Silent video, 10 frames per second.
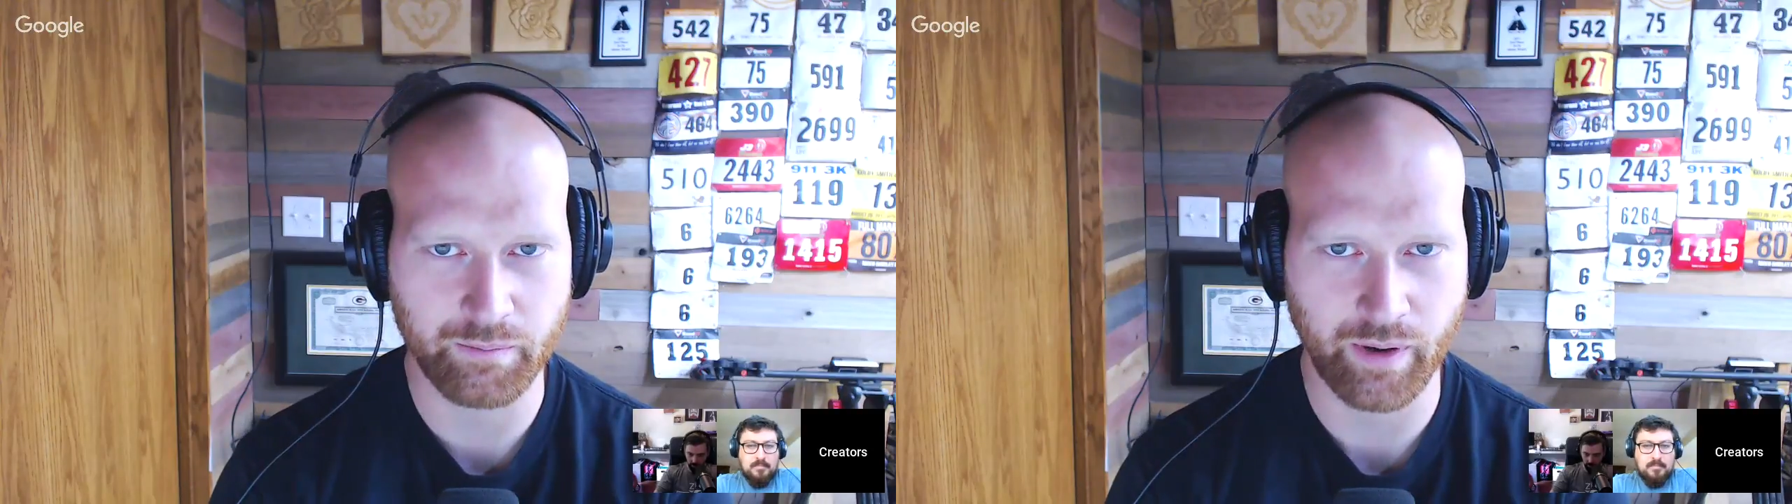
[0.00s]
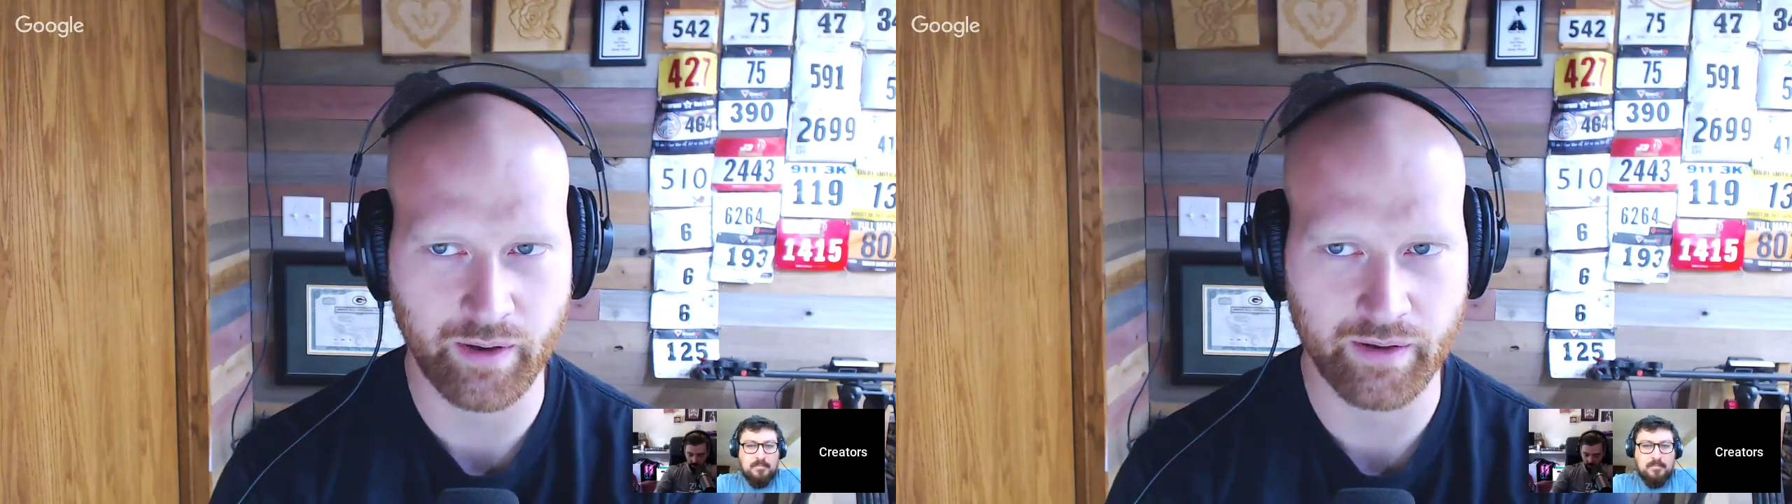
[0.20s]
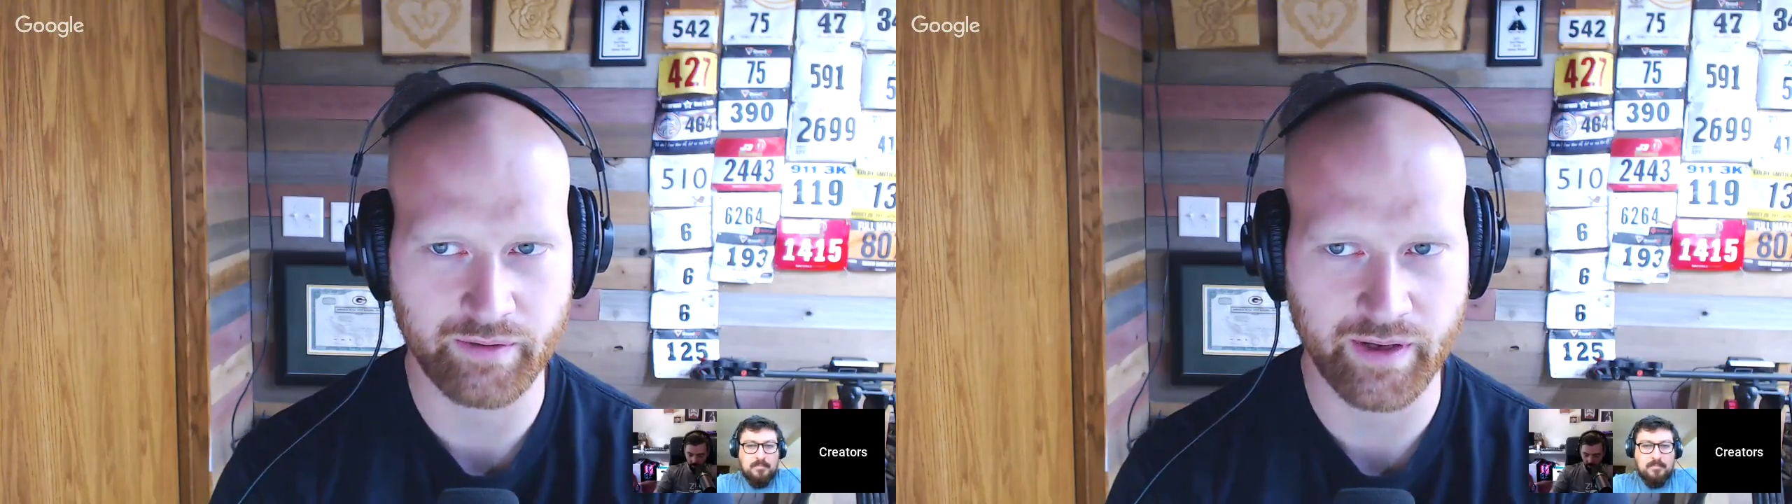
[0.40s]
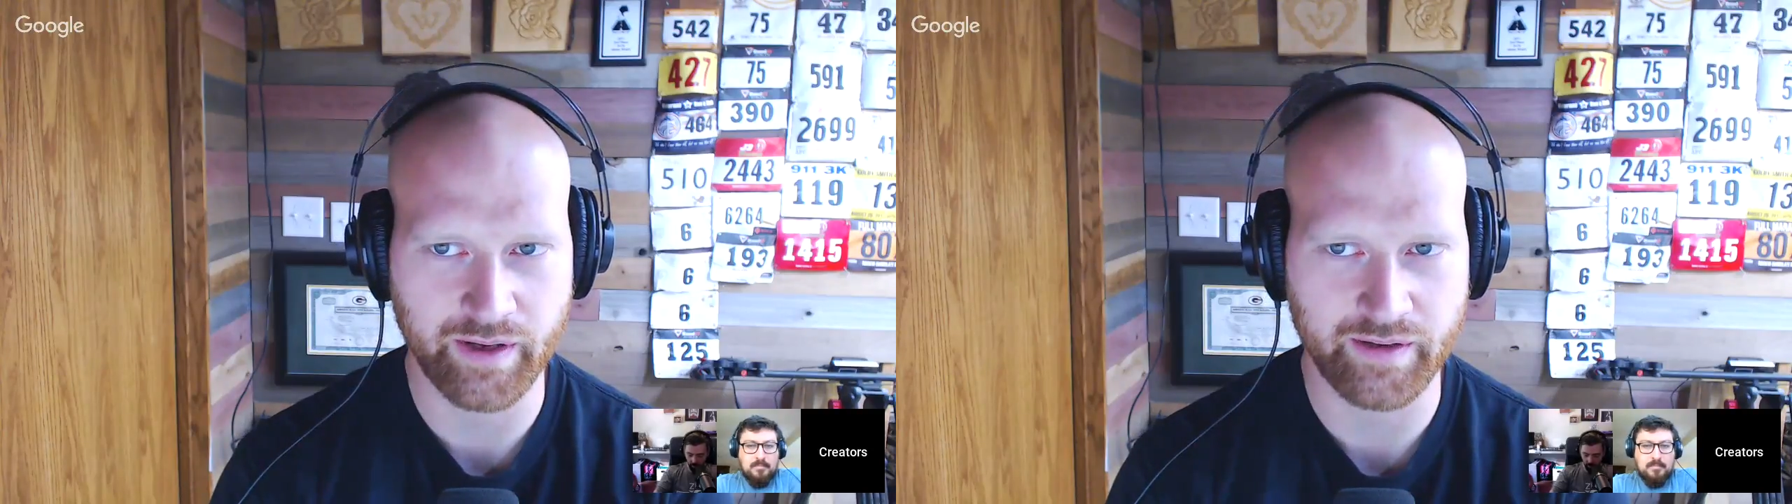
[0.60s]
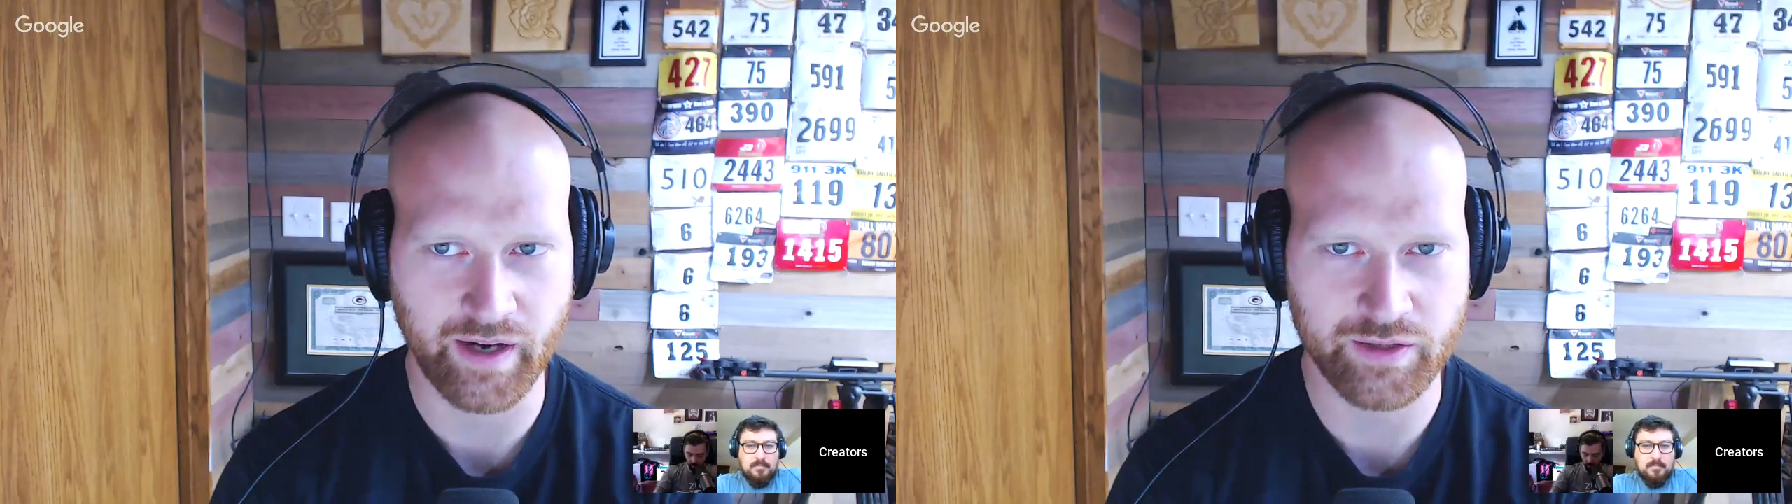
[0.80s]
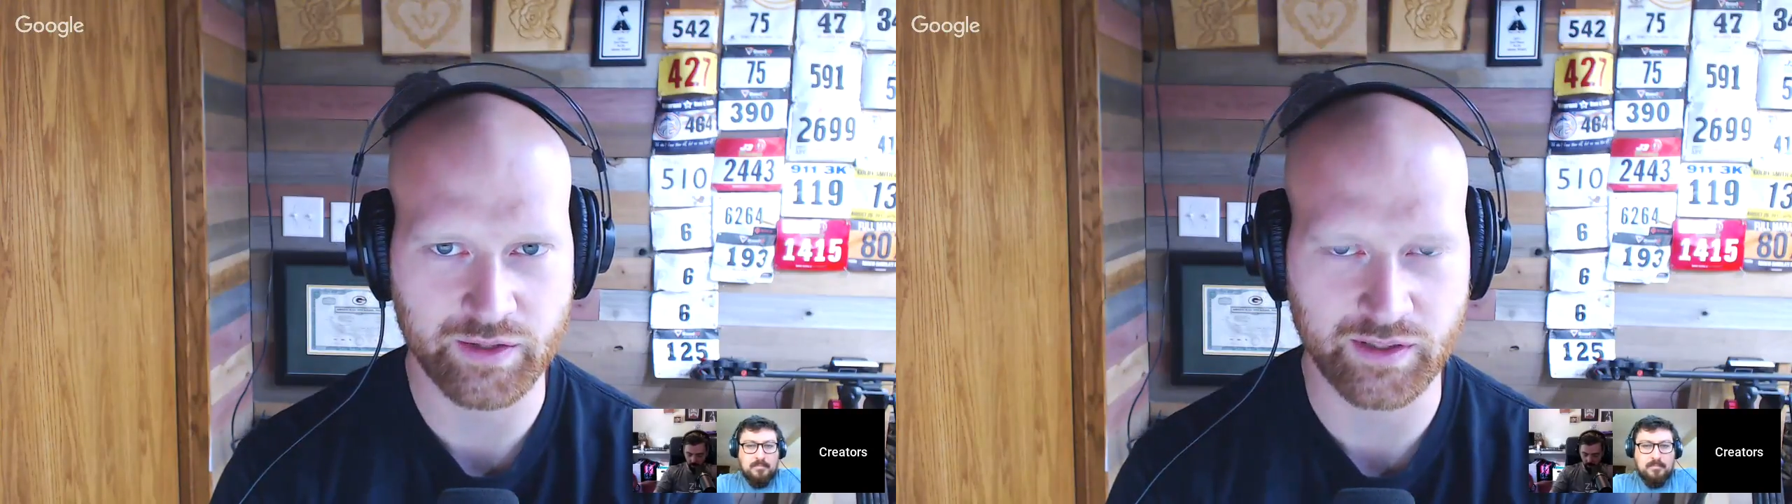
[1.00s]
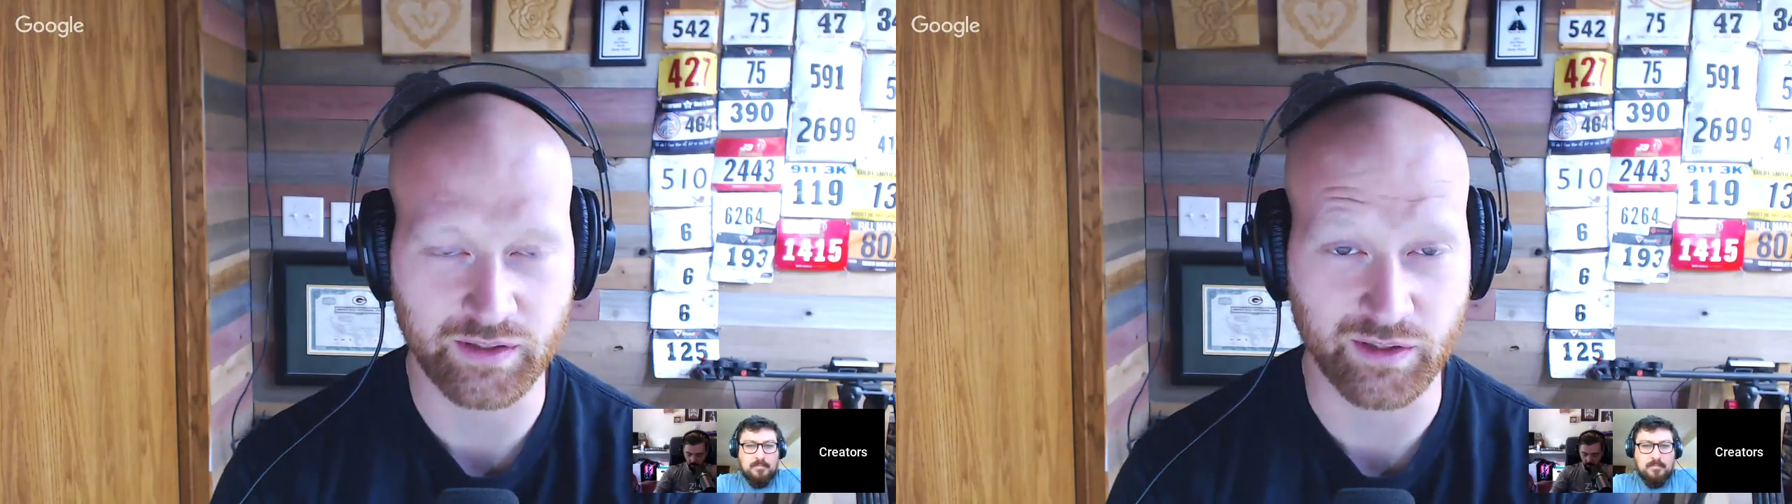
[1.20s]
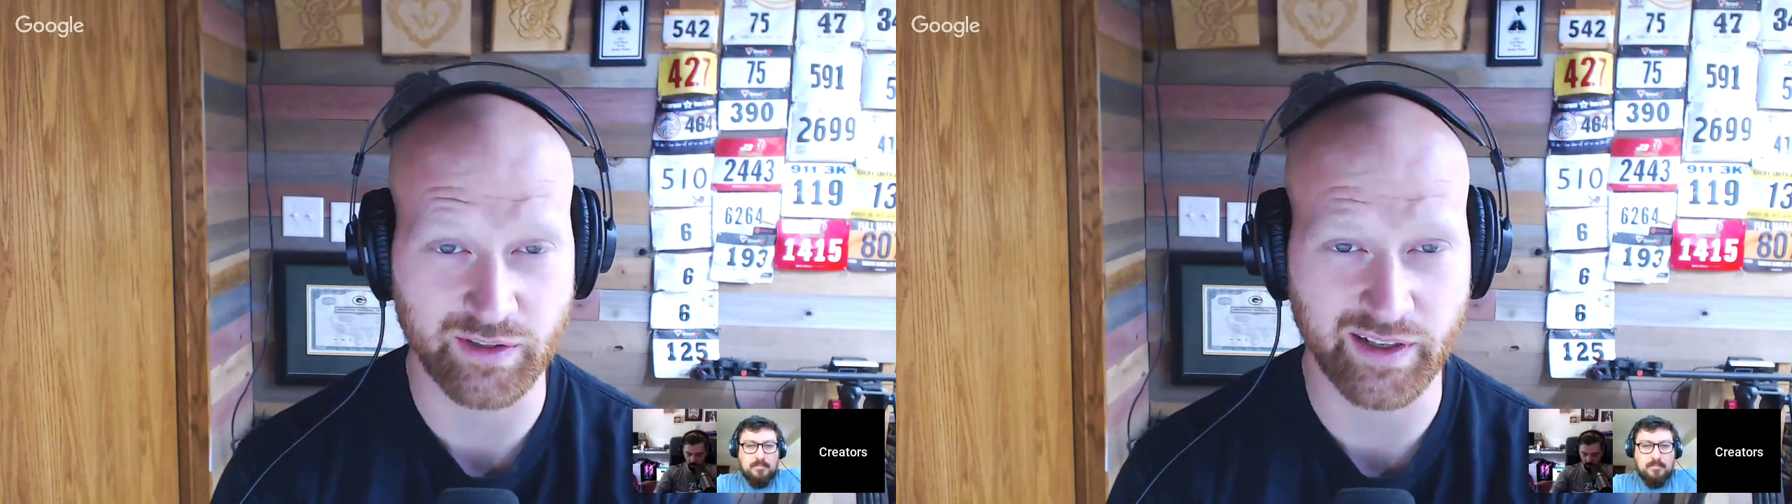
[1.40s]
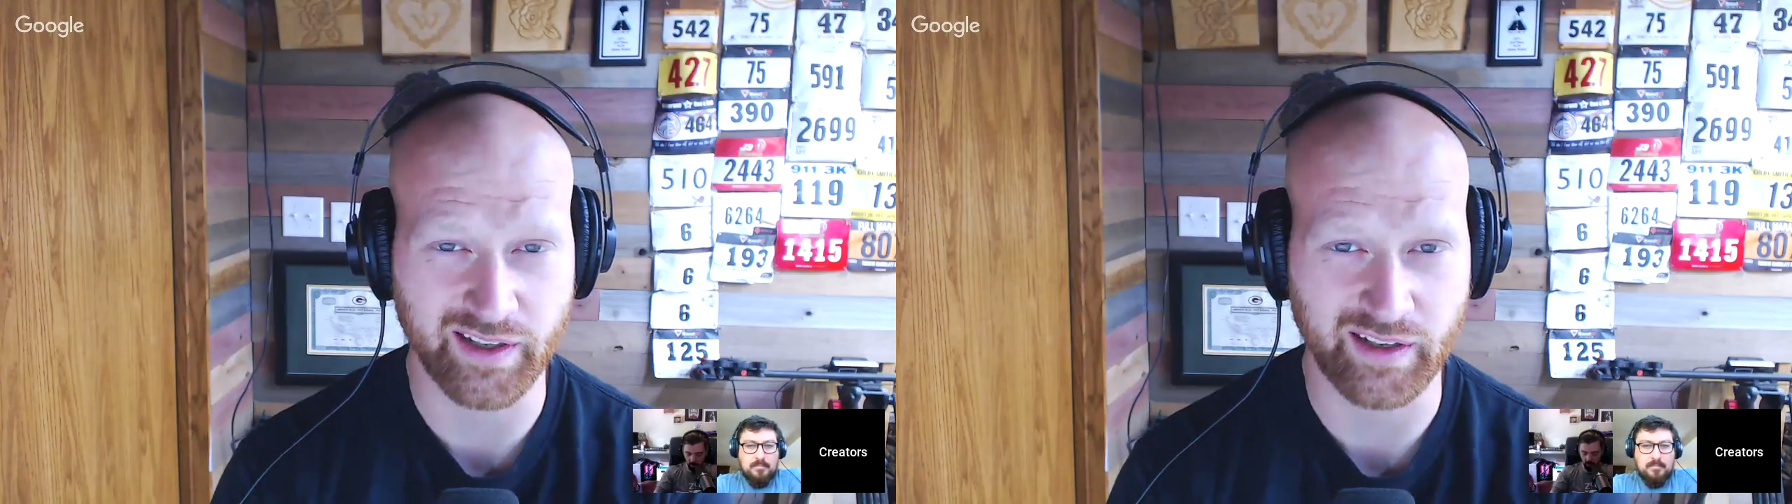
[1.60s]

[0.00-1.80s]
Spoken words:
part of it is actually learning